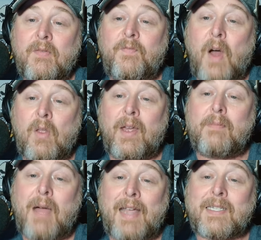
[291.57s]
following
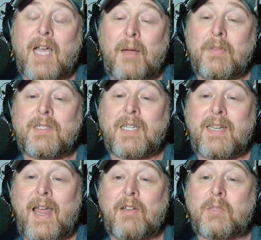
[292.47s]
Mike Tomlin's
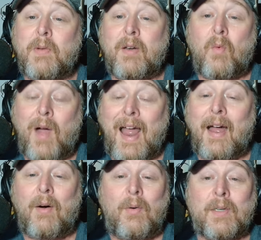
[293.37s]
announcement.
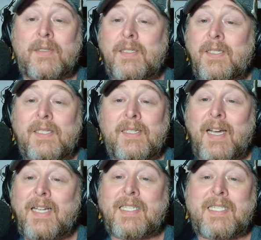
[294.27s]
Wow.
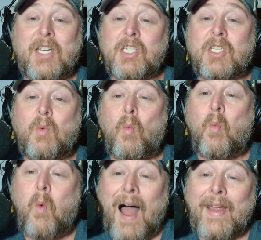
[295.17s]
That's just
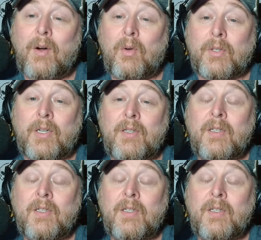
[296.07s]
wild.